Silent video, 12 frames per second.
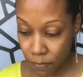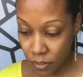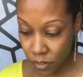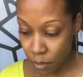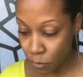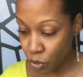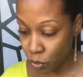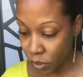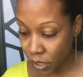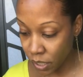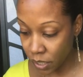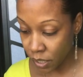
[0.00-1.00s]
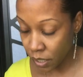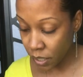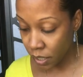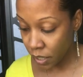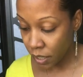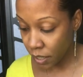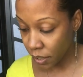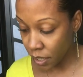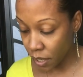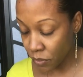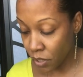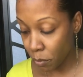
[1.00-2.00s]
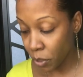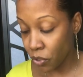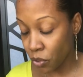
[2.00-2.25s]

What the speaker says: It's coming to an end, and love's coming in.